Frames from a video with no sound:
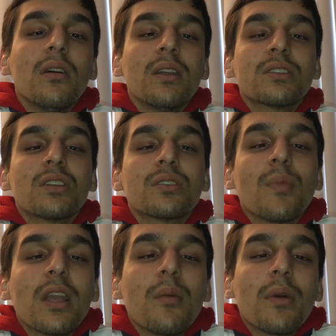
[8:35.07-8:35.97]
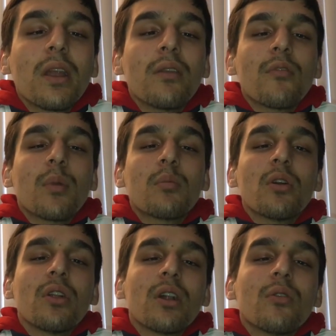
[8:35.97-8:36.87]
Let's just make up a name for my
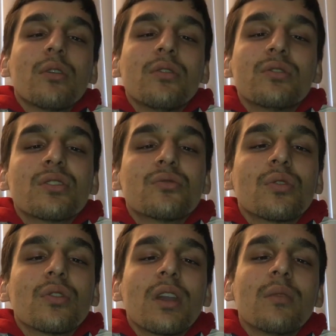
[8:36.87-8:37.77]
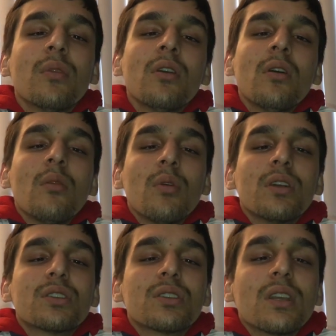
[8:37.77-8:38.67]
brother. I don't want to use his real name, but
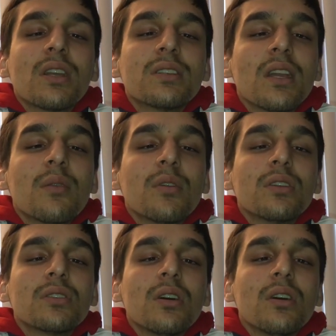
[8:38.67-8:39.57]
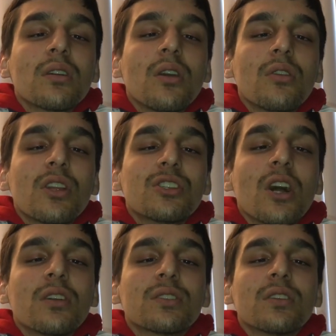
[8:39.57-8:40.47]
let's just say his name is Cody
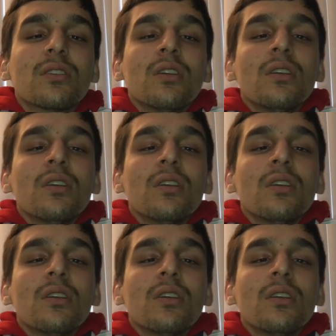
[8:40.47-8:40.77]
Johnson.